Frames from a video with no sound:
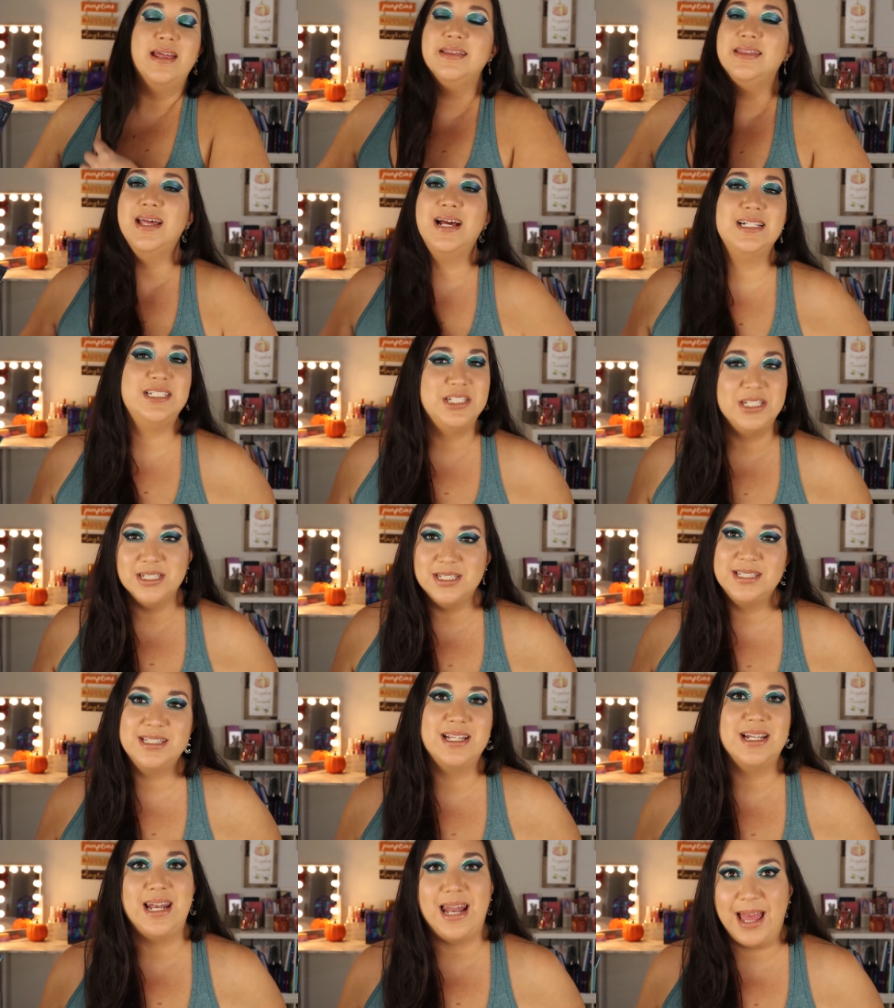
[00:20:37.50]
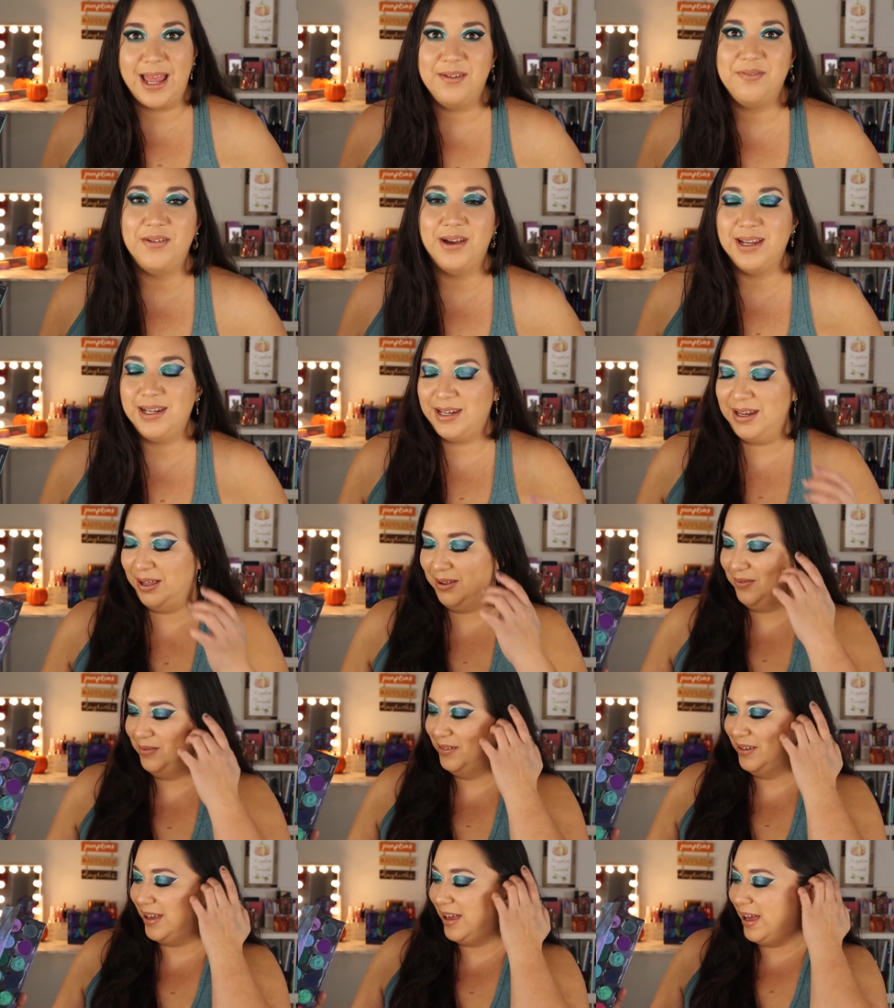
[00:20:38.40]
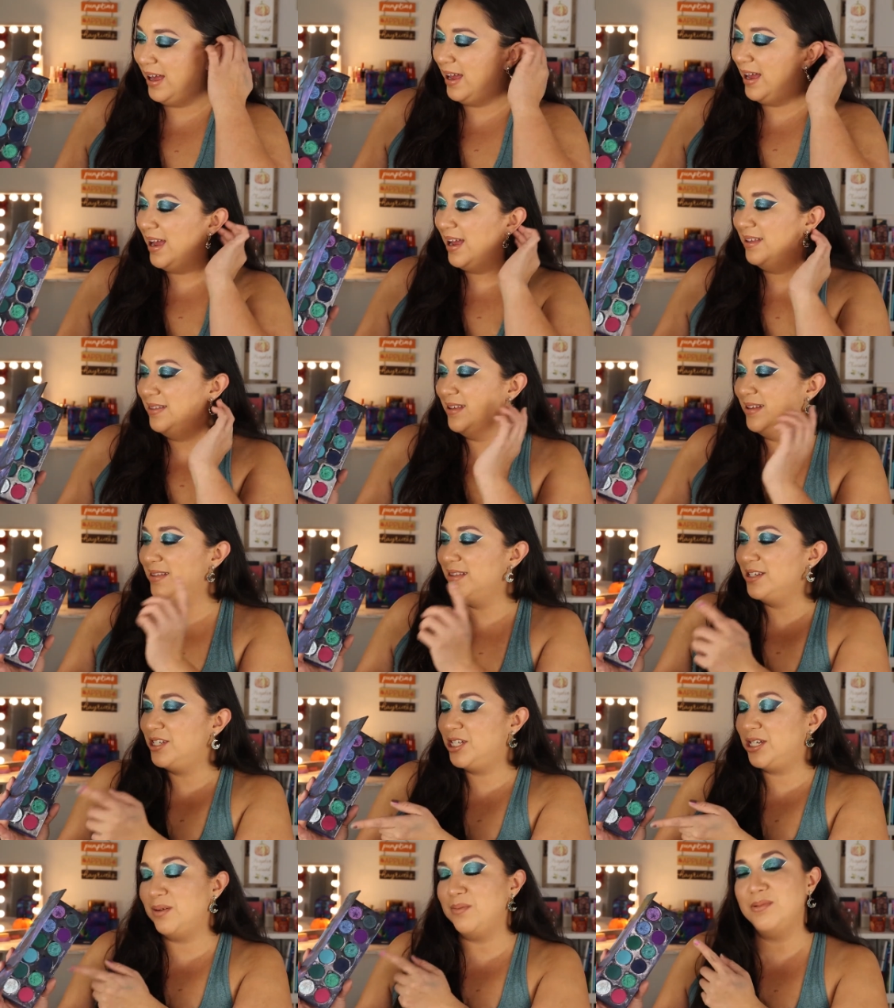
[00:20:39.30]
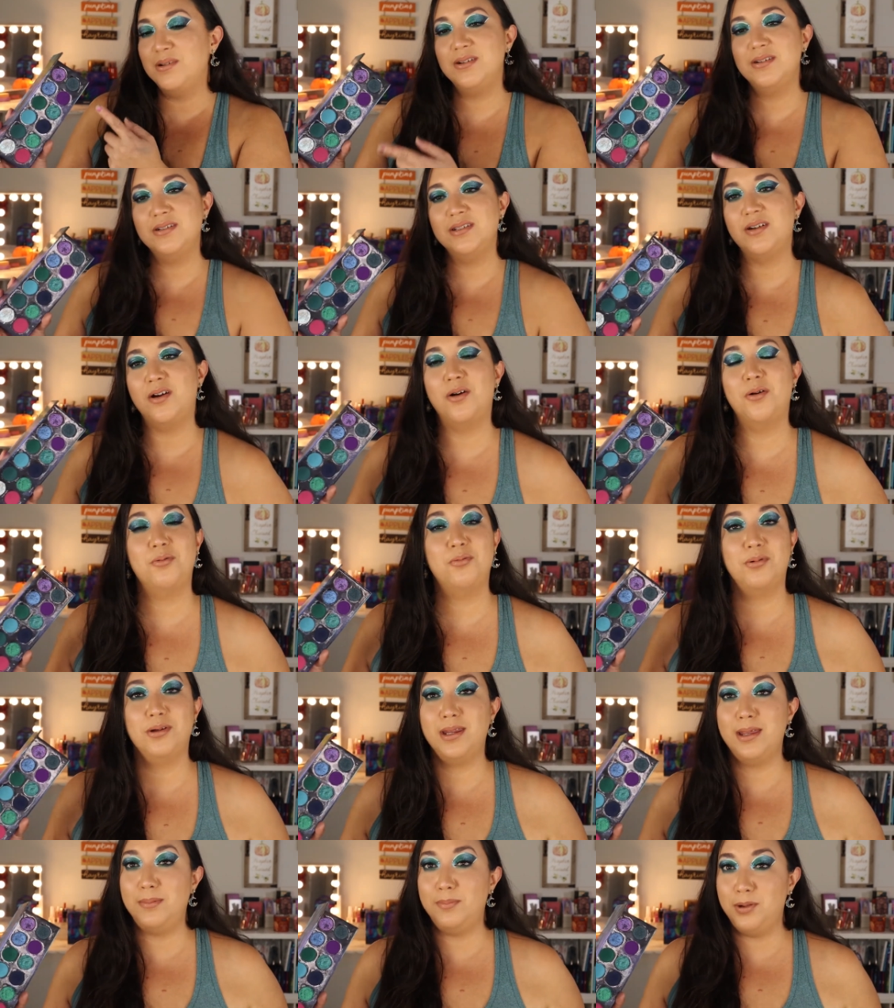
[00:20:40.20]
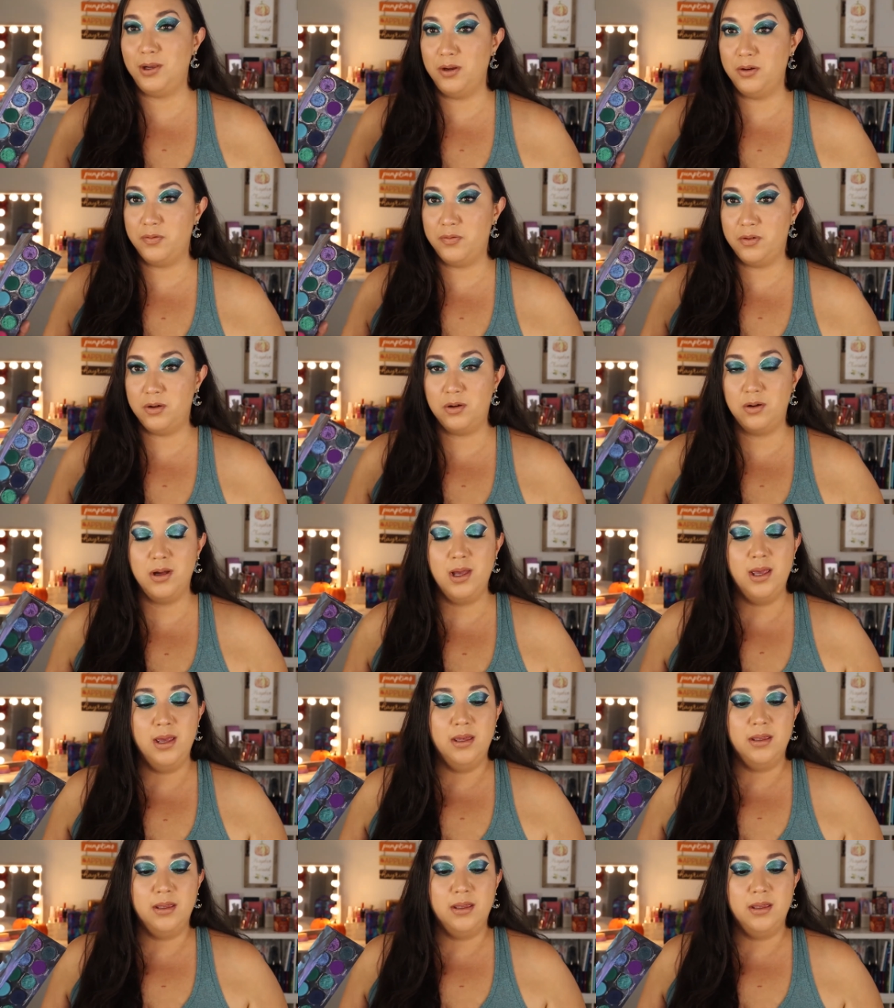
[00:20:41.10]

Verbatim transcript: that's just the life I live, okay? And then the shimmers are really beautiful.